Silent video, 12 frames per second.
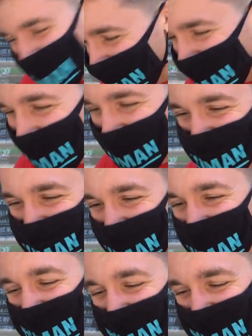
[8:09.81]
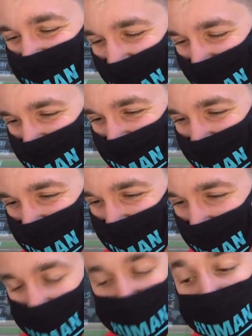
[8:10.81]
Okay, so Savage
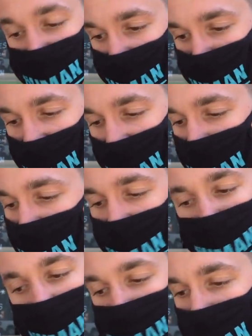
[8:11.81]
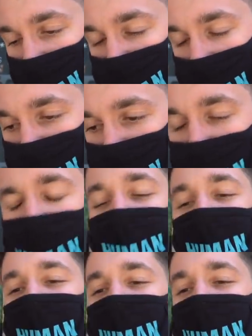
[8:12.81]
Season on our first ever Petilil, and wait for it, wait for it,
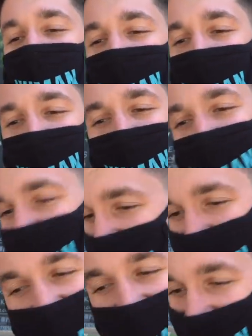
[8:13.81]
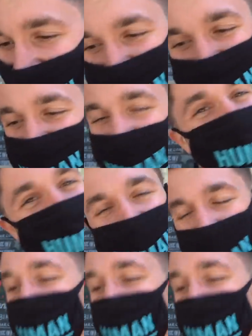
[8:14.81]
in the deck. So let's go.